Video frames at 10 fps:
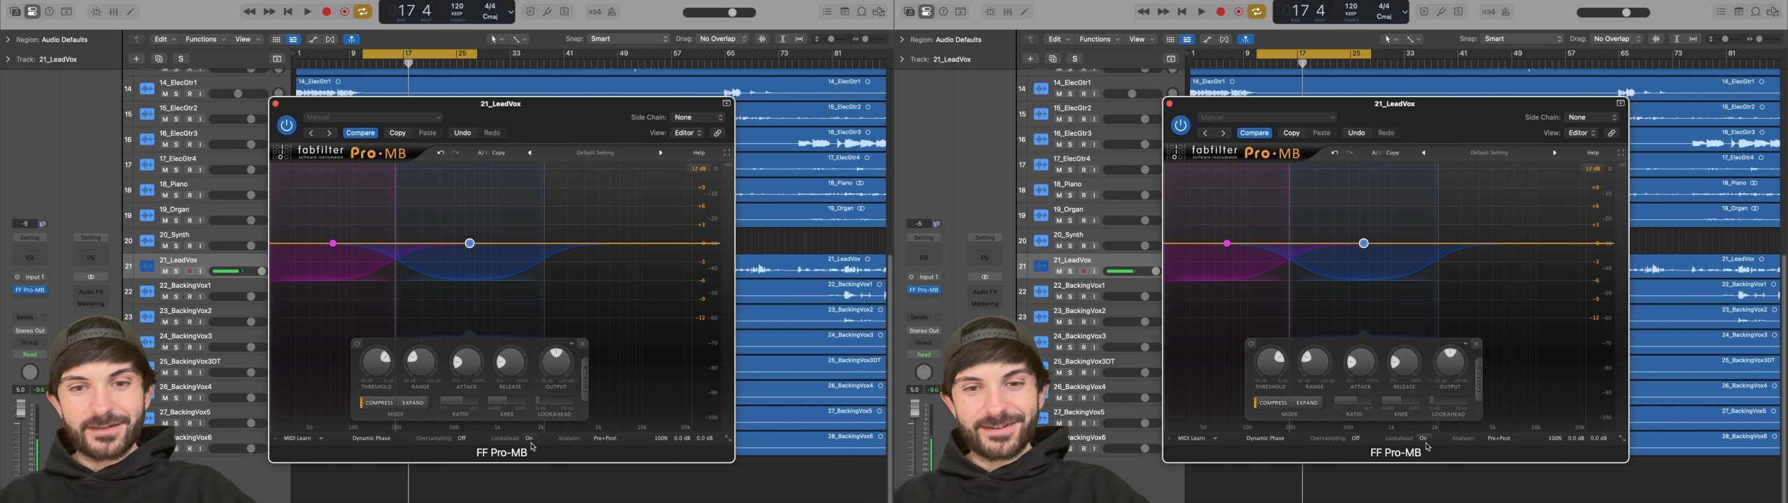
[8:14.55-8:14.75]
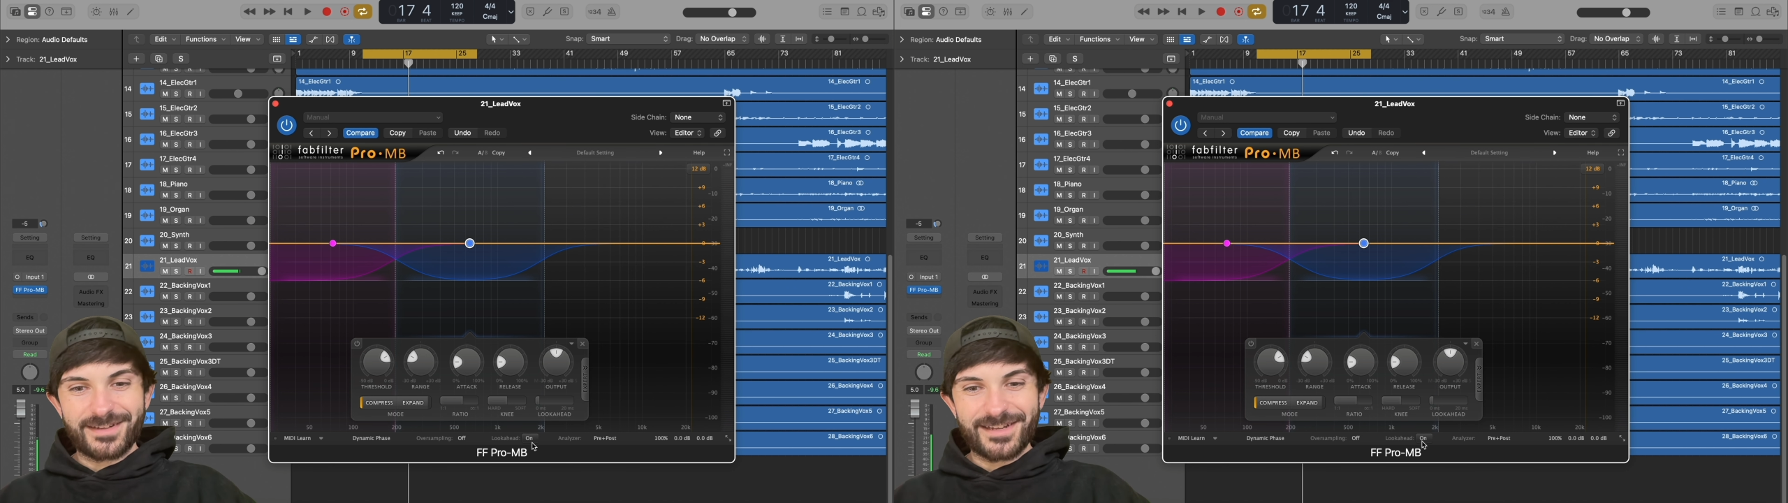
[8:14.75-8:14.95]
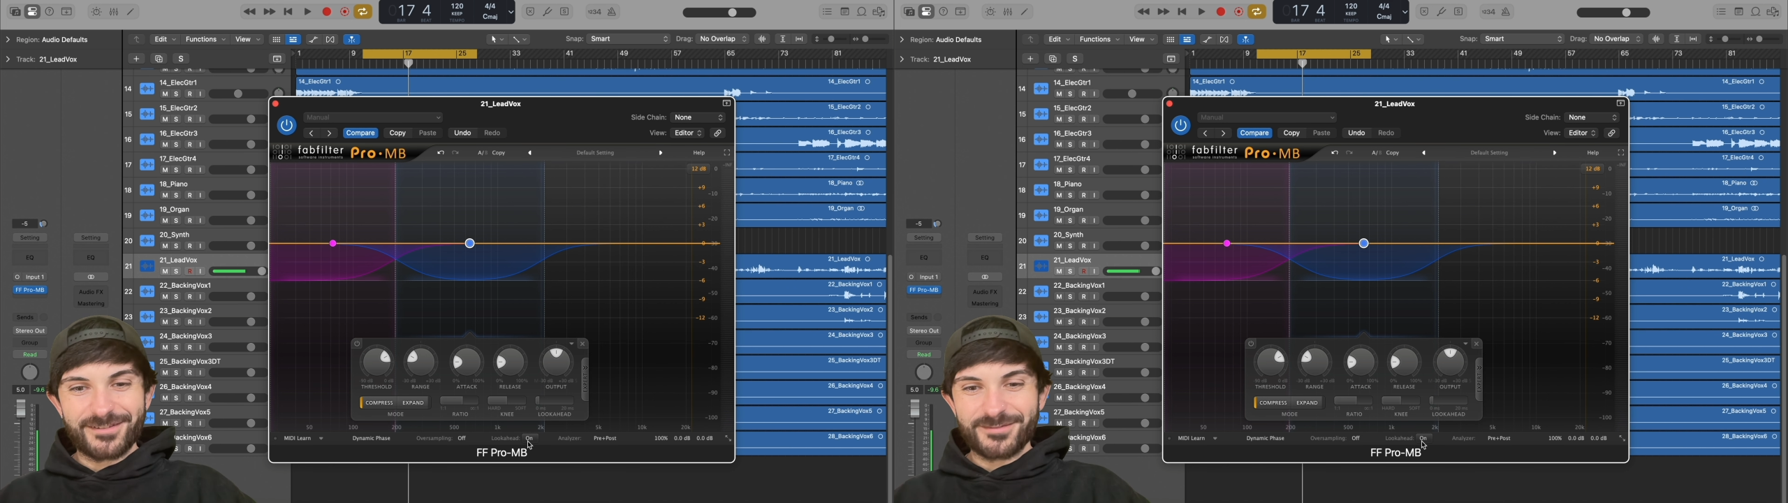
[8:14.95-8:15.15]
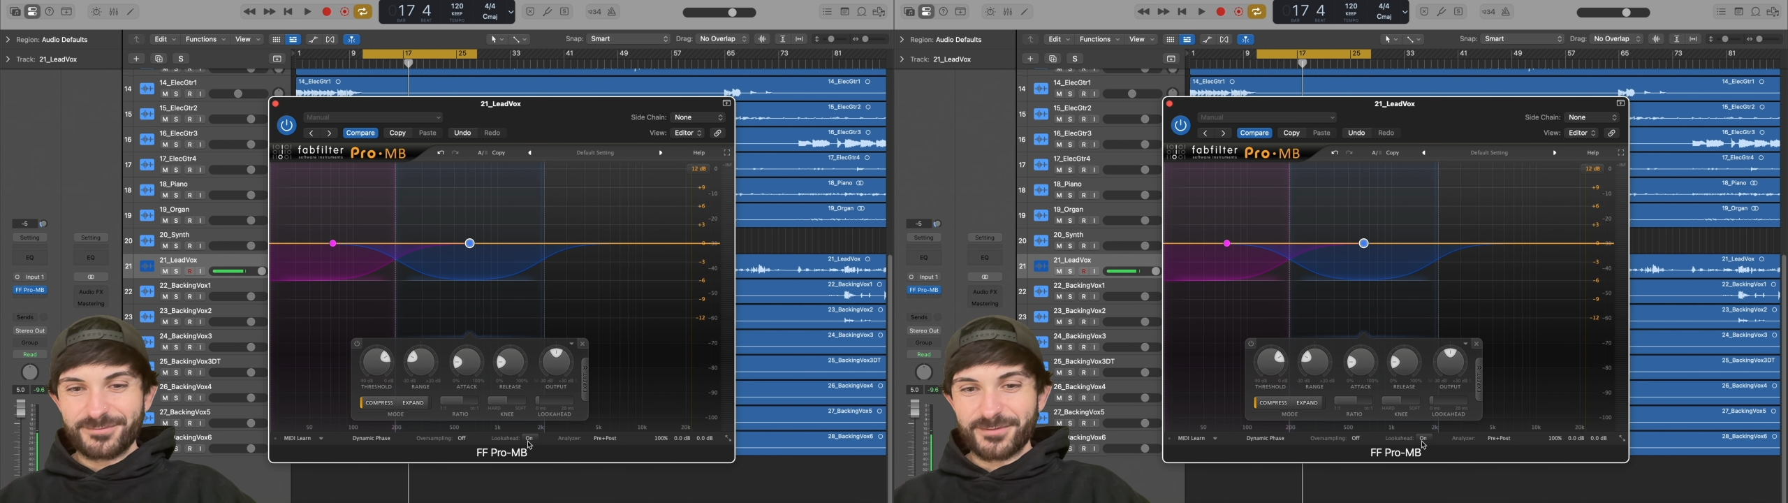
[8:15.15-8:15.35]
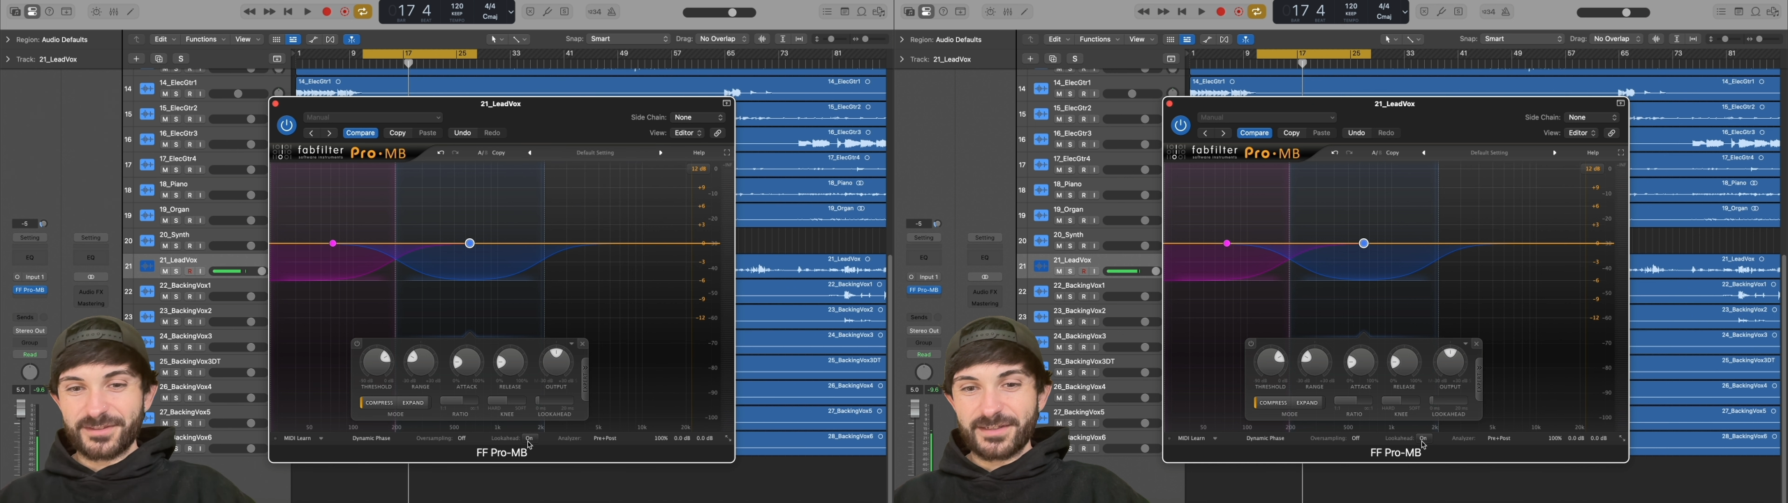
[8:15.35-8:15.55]
right now.
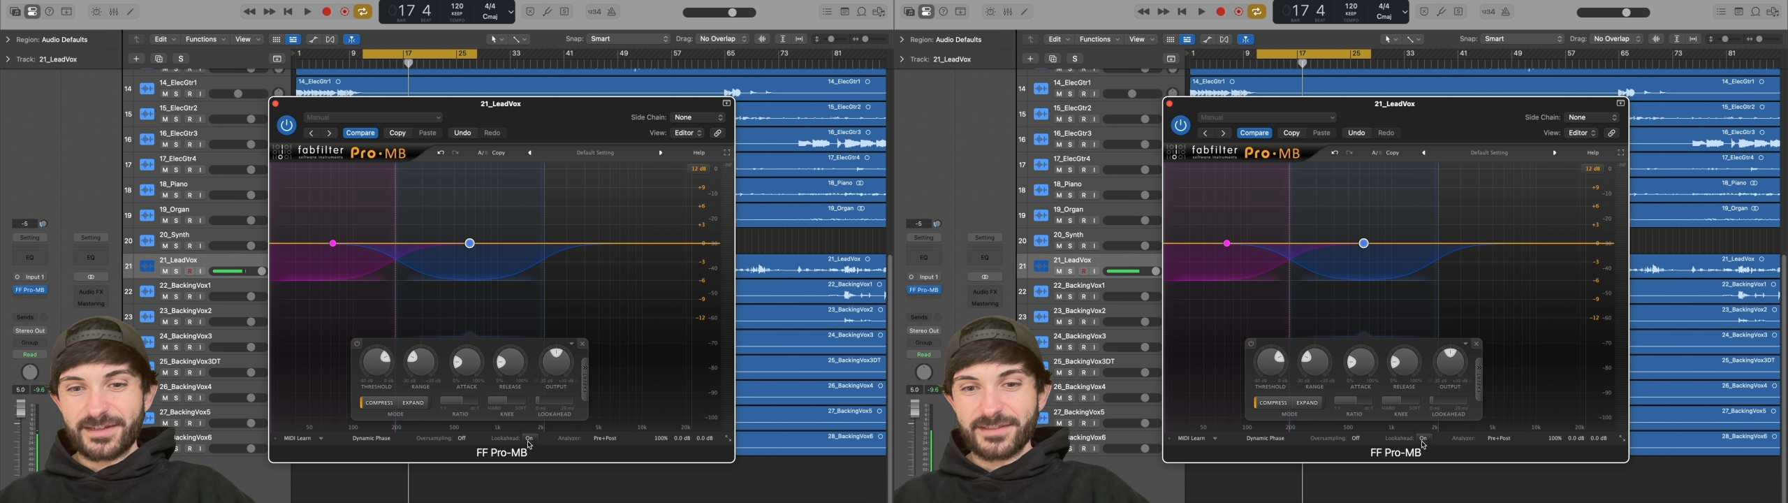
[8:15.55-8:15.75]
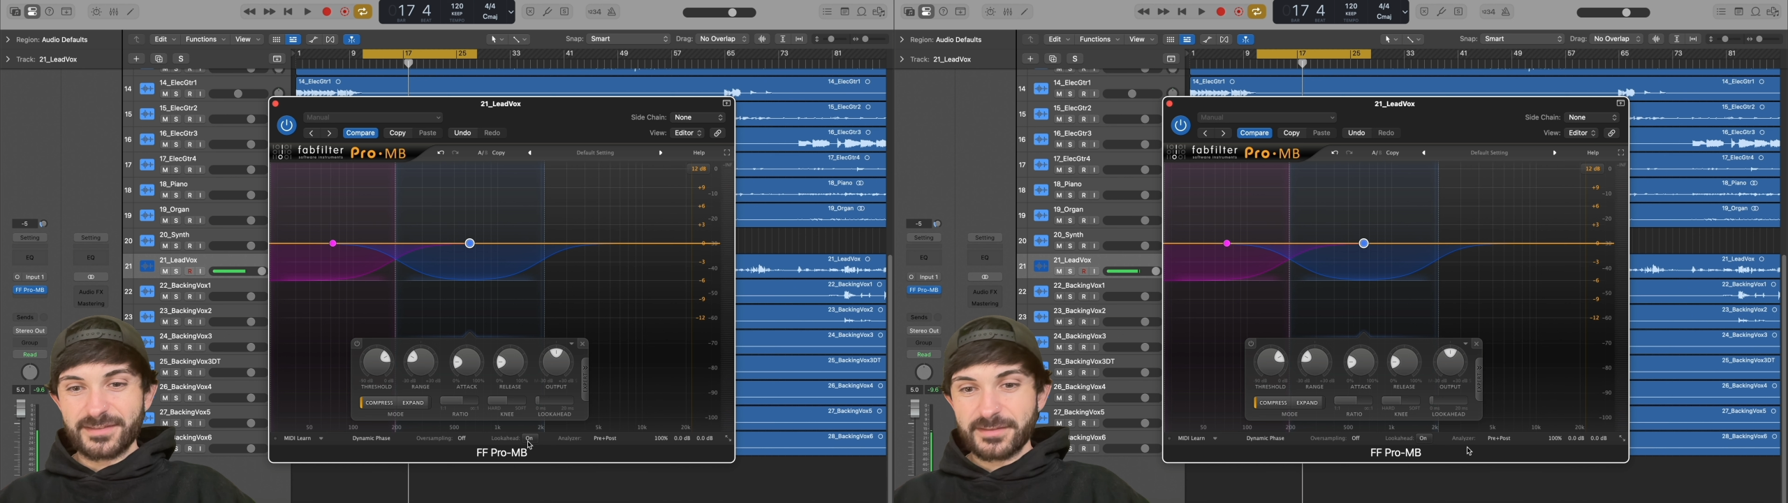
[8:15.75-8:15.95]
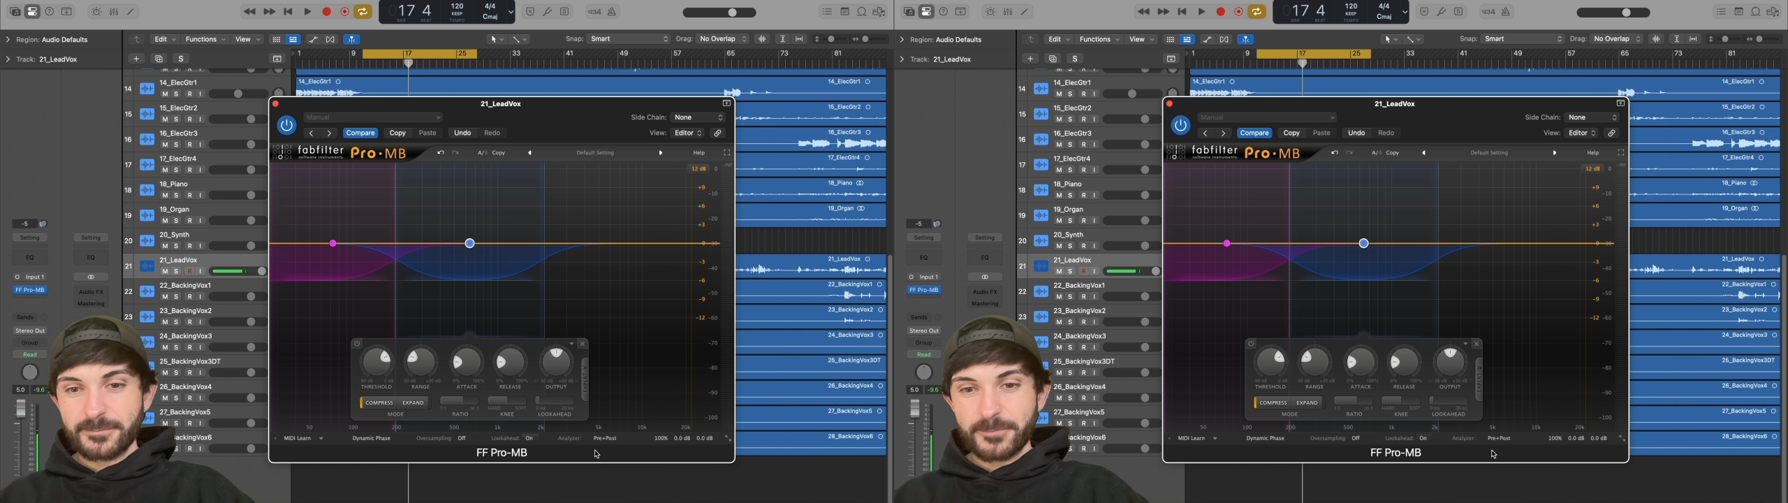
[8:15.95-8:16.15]
Really nice.